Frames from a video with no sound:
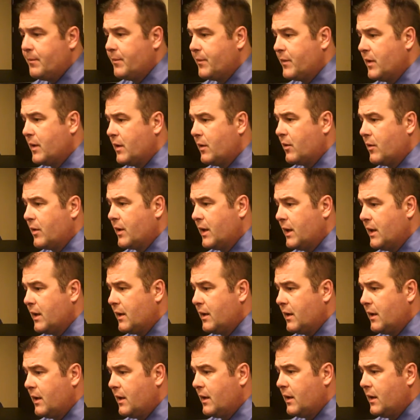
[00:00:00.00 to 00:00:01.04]
You know, again,
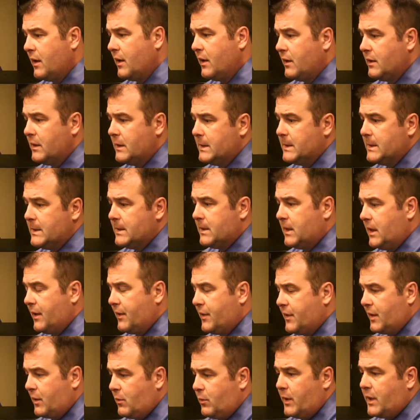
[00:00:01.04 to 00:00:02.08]
I
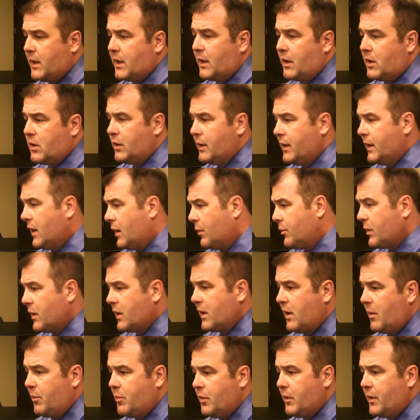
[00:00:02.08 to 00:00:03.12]
think we could clean up a
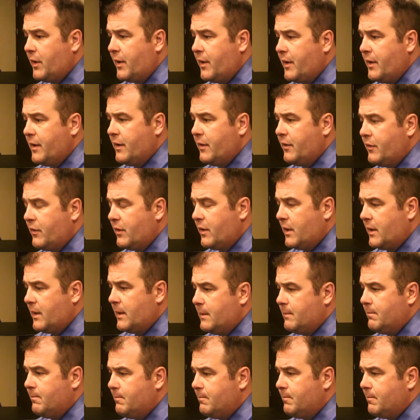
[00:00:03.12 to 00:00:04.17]
couple areas.
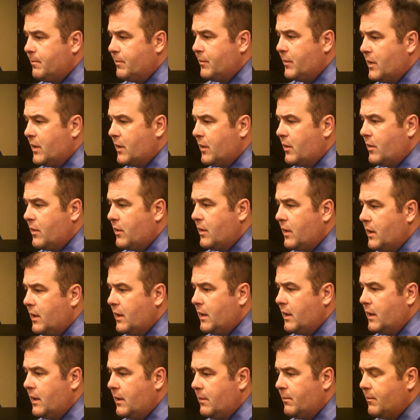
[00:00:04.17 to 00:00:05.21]
You know,
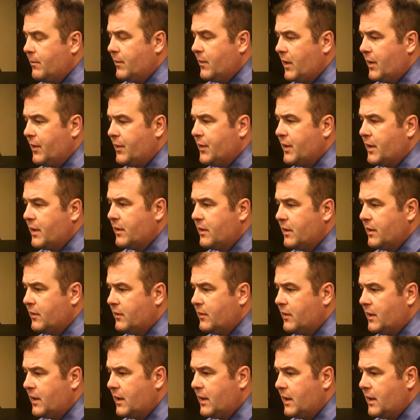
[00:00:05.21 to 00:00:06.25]
I think
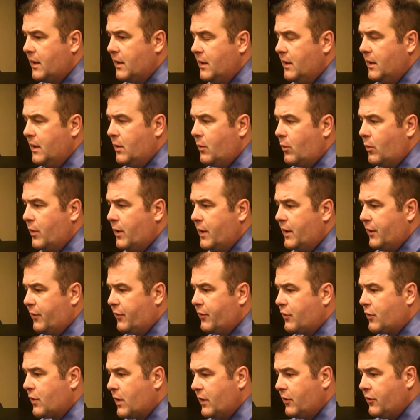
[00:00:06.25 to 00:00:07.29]
that we're in a
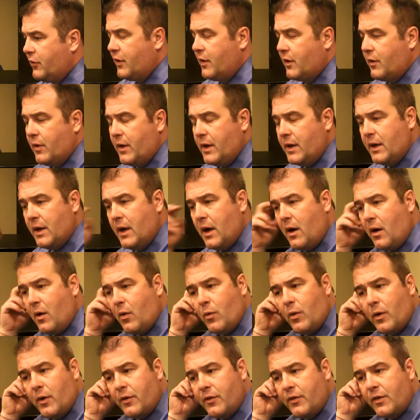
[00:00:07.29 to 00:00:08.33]
stretch here right now
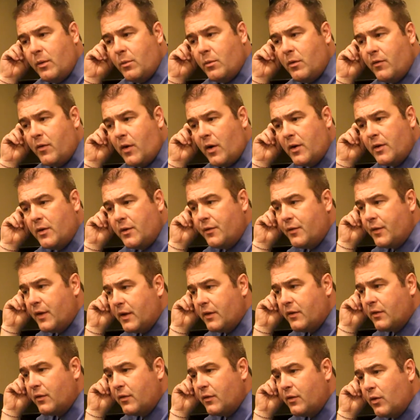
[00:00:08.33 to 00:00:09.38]
where some of our
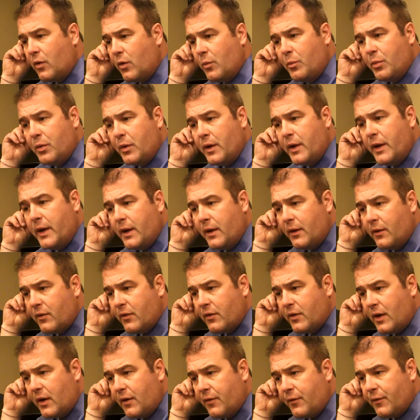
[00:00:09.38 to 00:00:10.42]
defensive zone play and
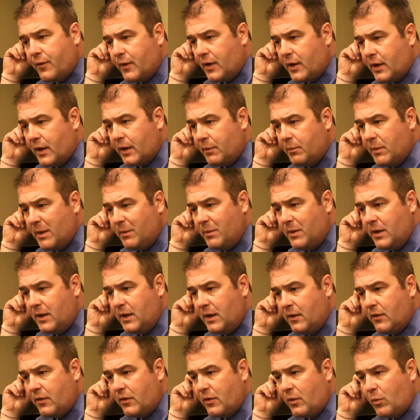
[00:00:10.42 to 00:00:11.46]
stuff maybe
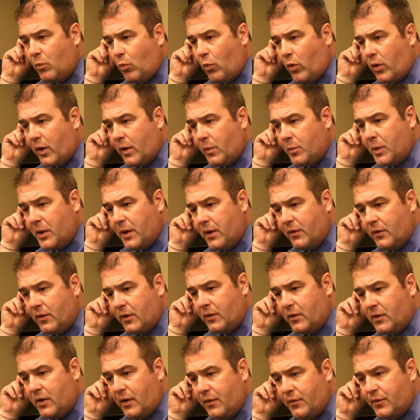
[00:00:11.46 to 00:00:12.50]
needs some work, but it's a
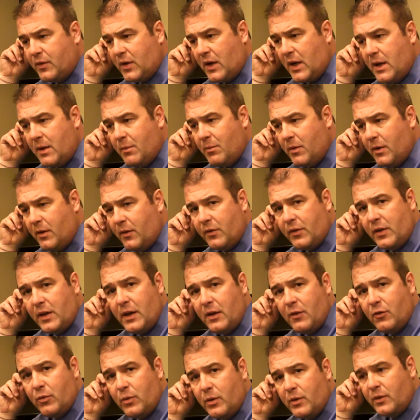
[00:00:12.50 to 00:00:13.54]
tough time in a
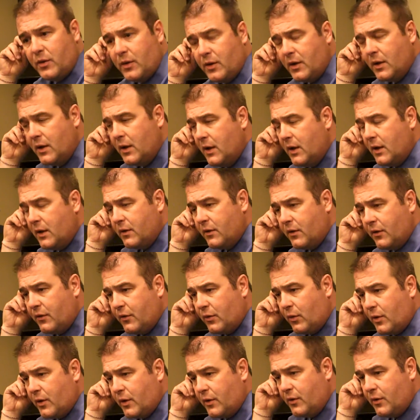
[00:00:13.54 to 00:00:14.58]
schedule to
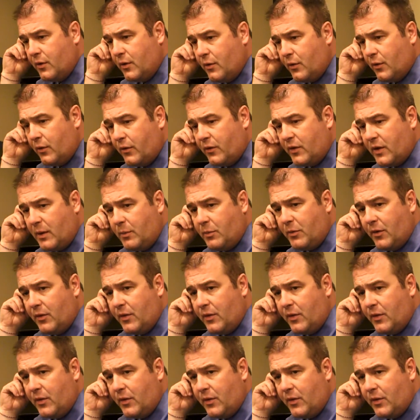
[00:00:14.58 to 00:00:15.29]
sort of do those types of